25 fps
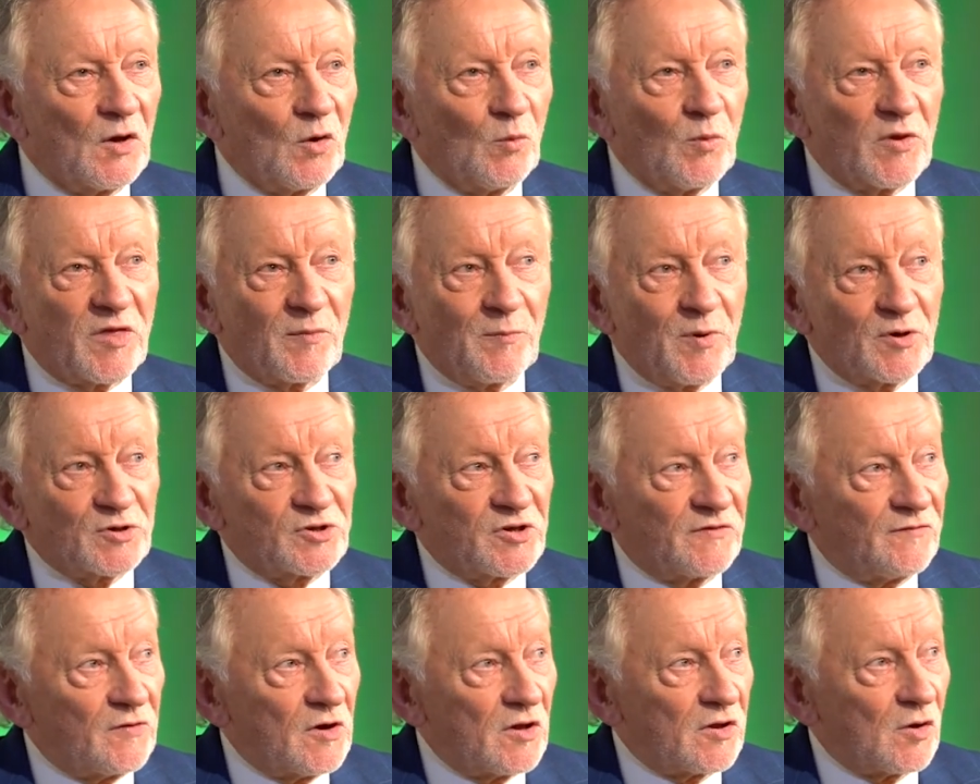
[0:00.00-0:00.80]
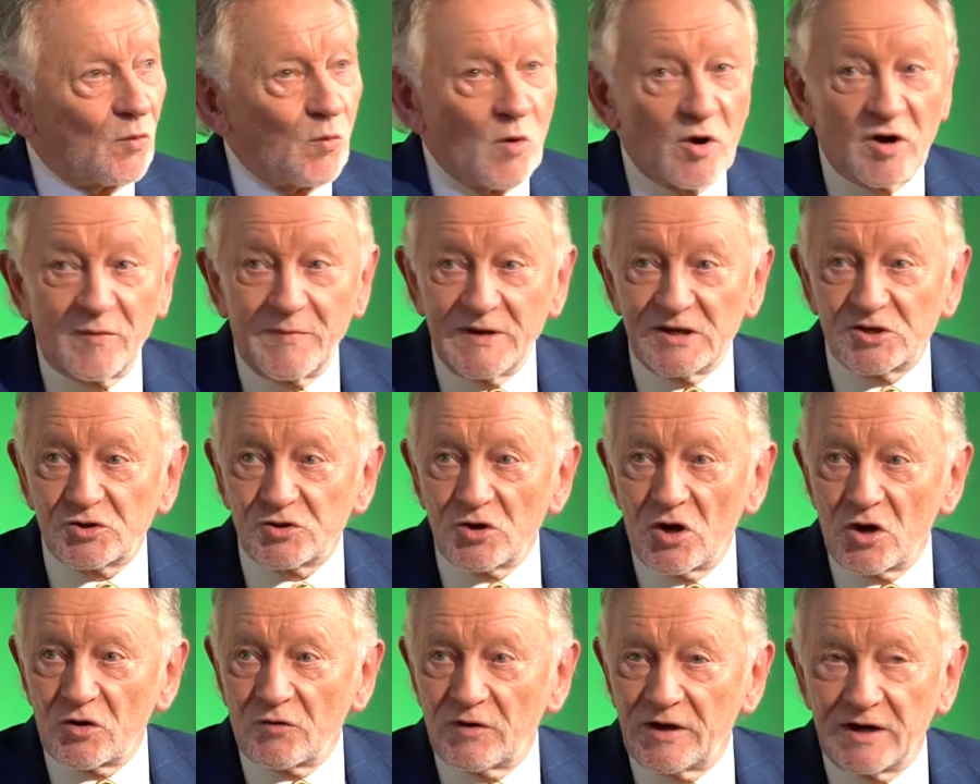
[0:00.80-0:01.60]
with a bunch of other wannabe
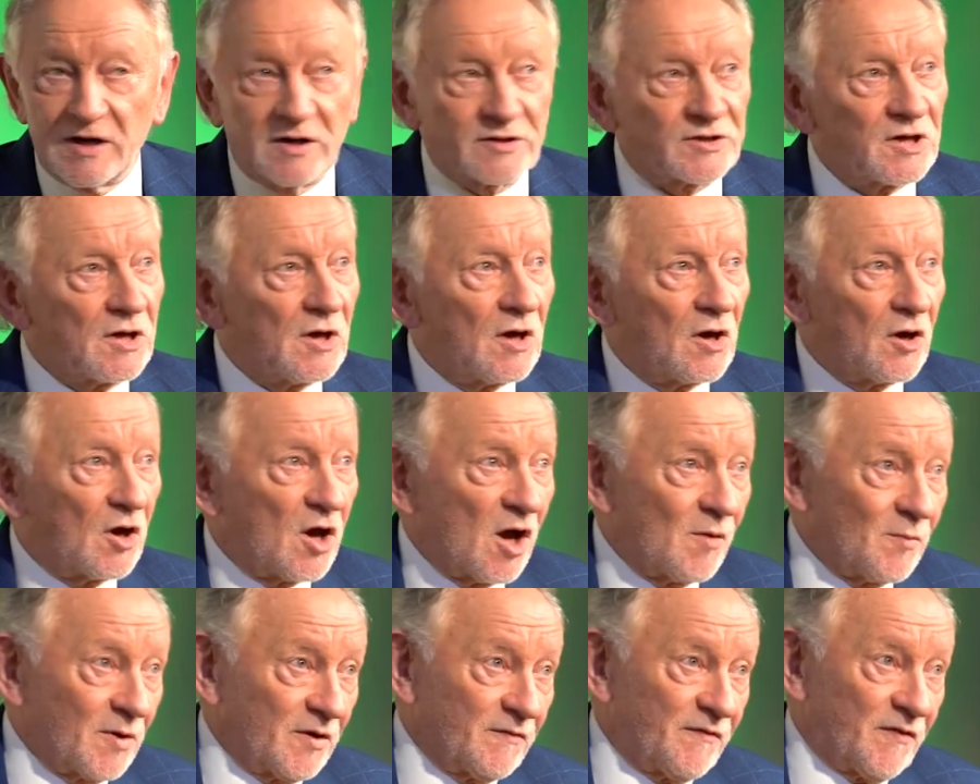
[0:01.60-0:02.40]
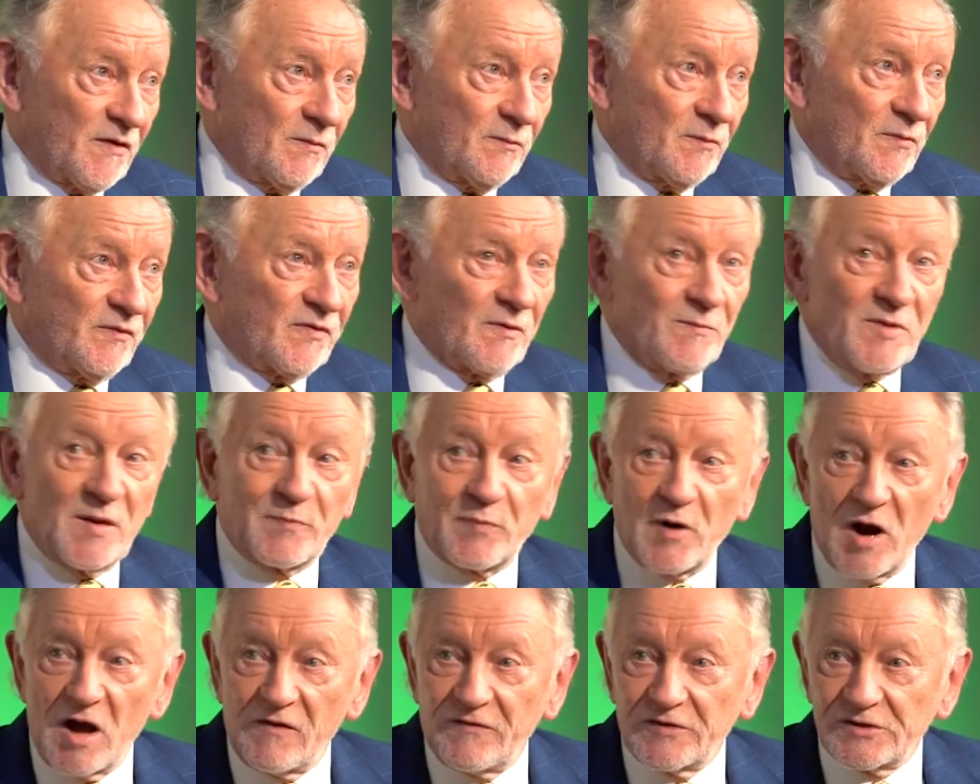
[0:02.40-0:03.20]
songwriters coming from, from the
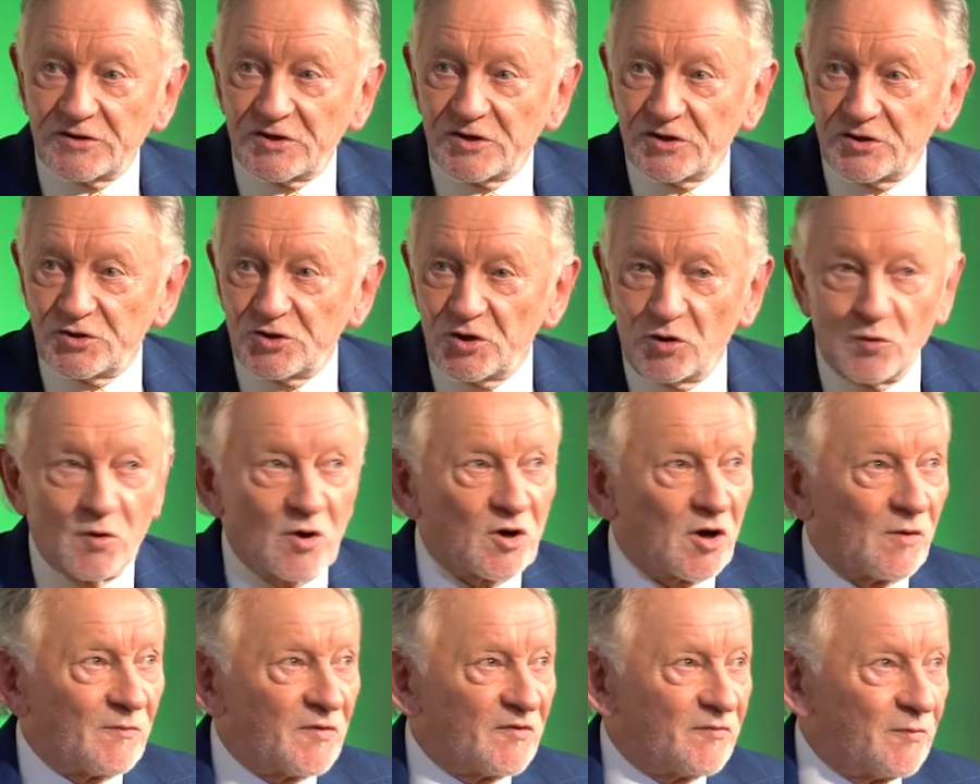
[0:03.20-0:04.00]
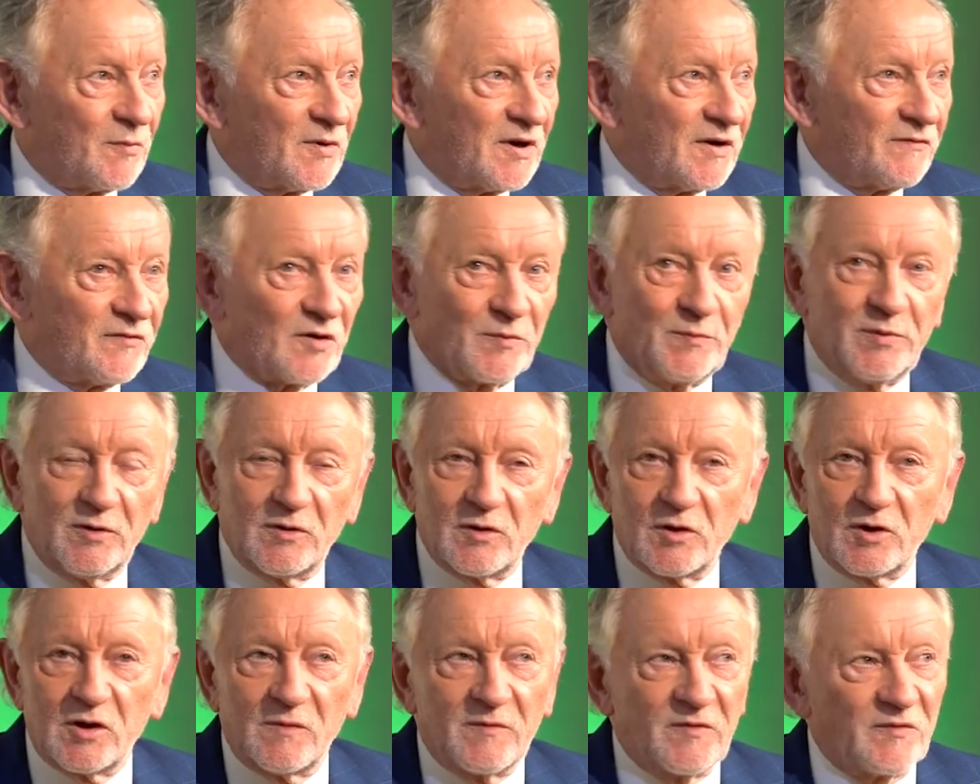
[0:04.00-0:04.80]
provinces, you know, coming from
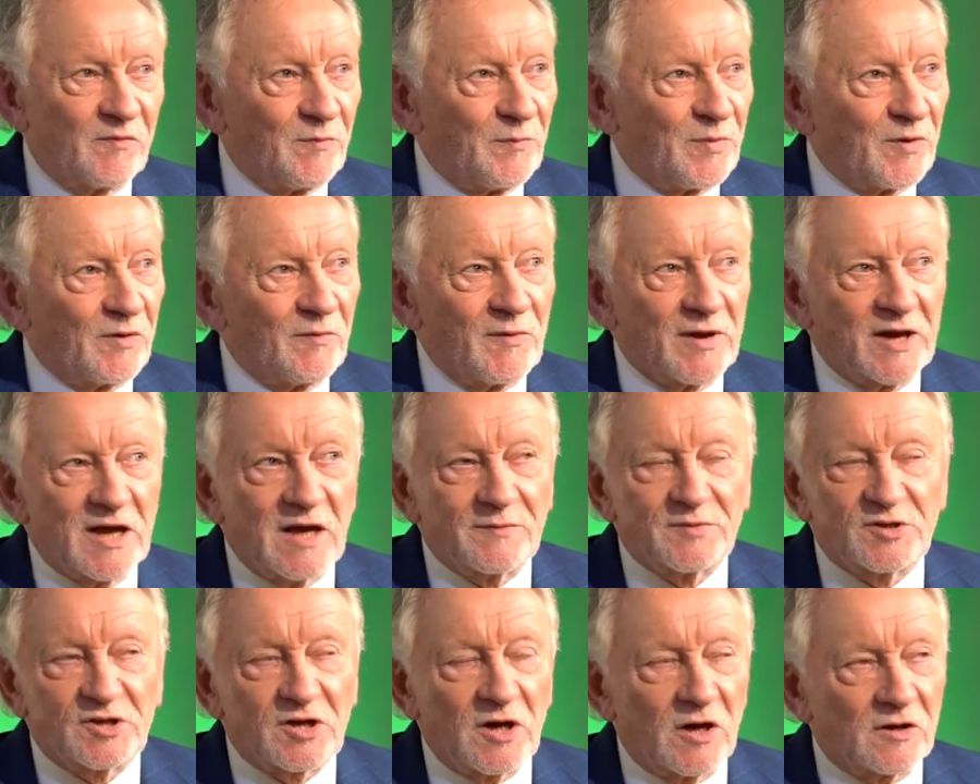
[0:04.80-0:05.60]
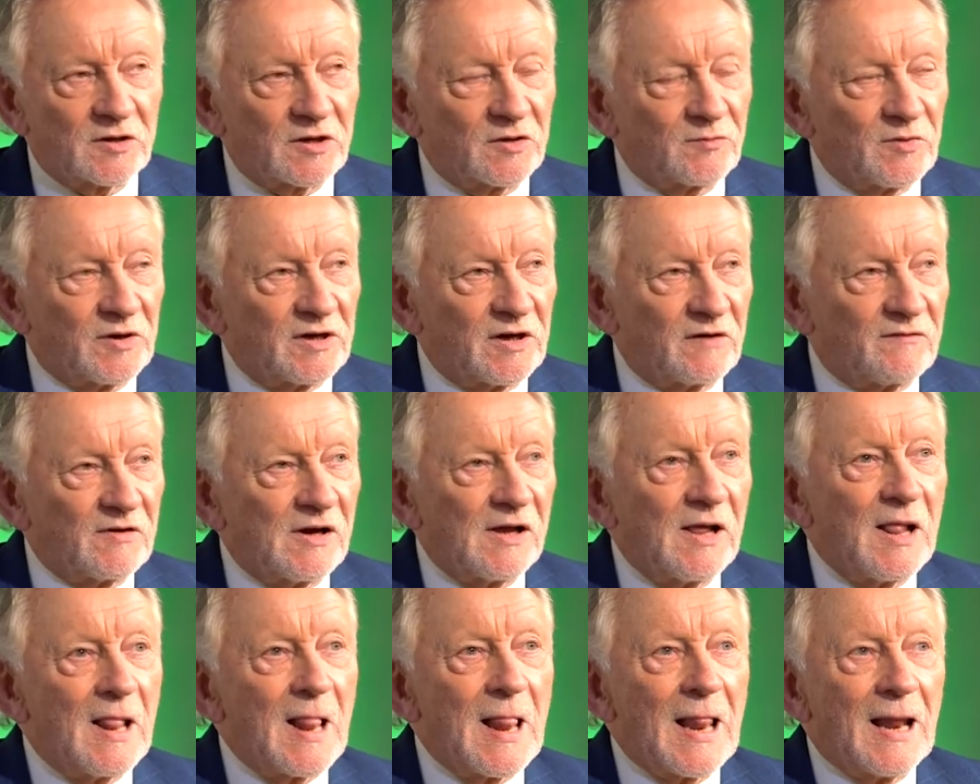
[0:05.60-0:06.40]
Liverpool, coming from Birmingham, Scotland, whatever,
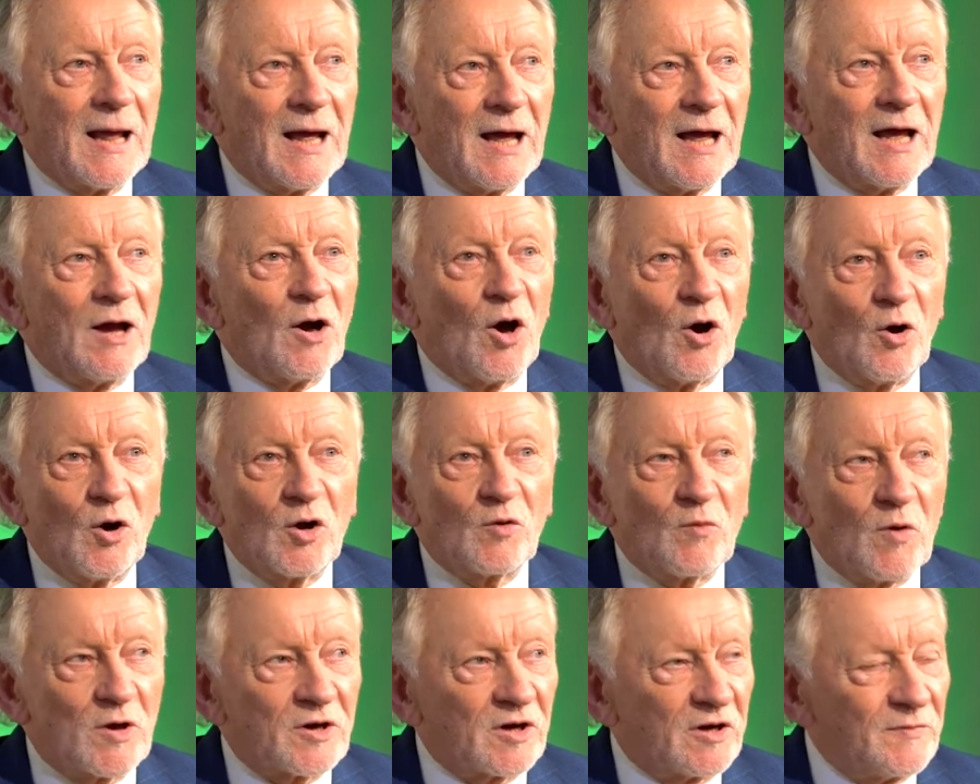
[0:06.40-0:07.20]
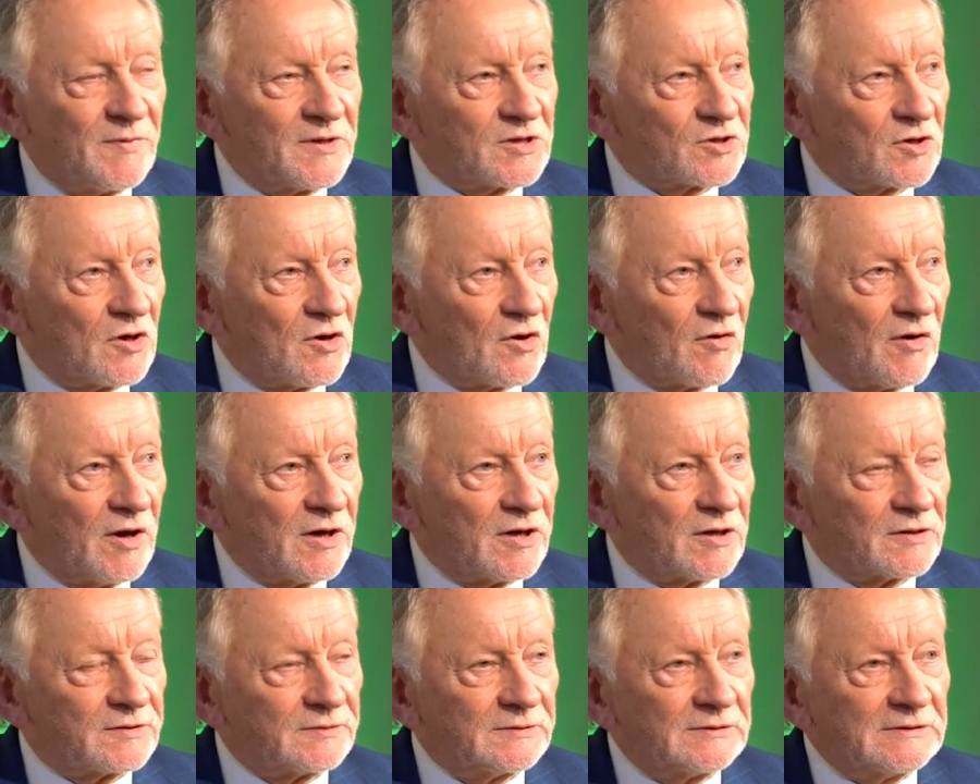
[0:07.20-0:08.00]
uh, all wanted to be
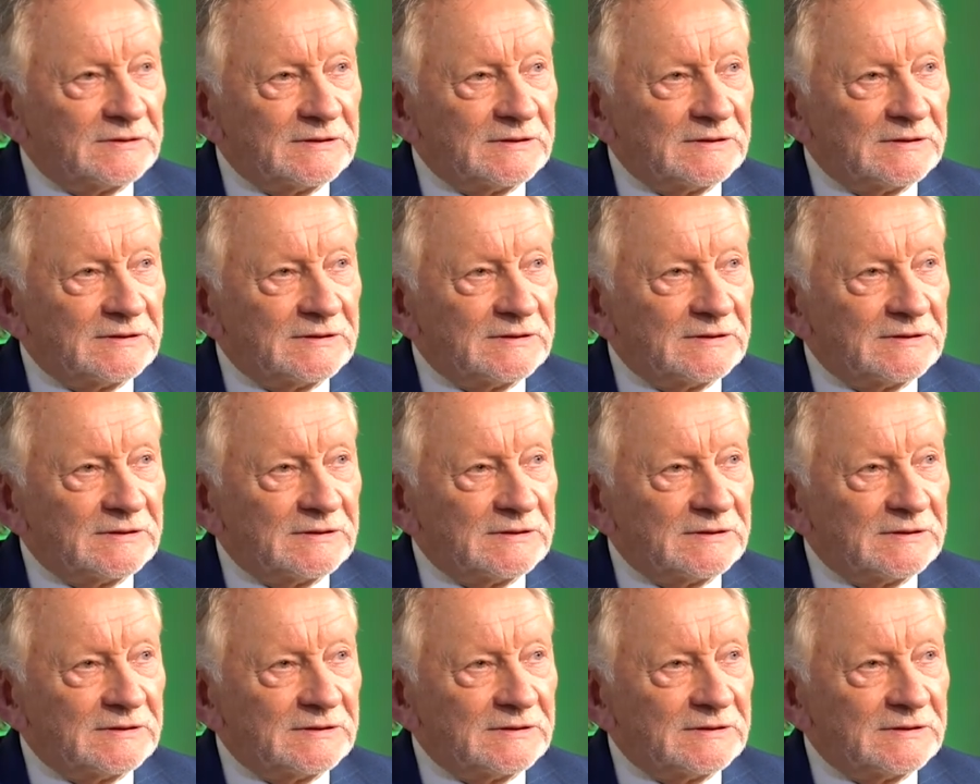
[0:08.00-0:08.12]
songwriters.